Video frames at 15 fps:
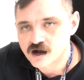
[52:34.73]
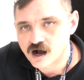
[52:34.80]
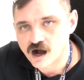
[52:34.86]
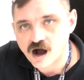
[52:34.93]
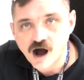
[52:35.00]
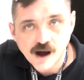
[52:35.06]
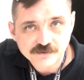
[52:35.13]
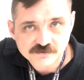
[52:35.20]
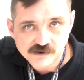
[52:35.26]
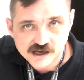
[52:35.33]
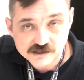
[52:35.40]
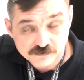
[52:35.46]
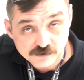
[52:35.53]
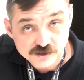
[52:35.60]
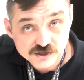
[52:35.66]

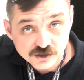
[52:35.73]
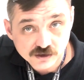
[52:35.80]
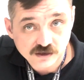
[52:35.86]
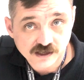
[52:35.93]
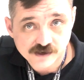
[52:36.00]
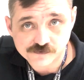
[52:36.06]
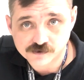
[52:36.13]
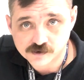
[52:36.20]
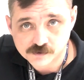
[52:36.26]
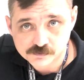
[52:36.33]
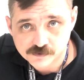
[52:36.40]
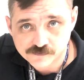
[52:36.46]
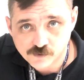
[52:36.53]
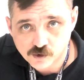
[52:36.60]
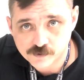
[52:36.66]
optimized for a certain level of
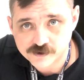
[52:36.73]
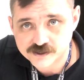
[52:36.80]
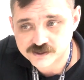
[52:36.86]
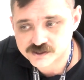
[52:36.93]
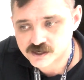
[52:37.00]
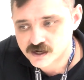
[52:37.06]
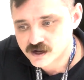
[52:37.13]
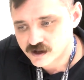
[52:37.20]
performance,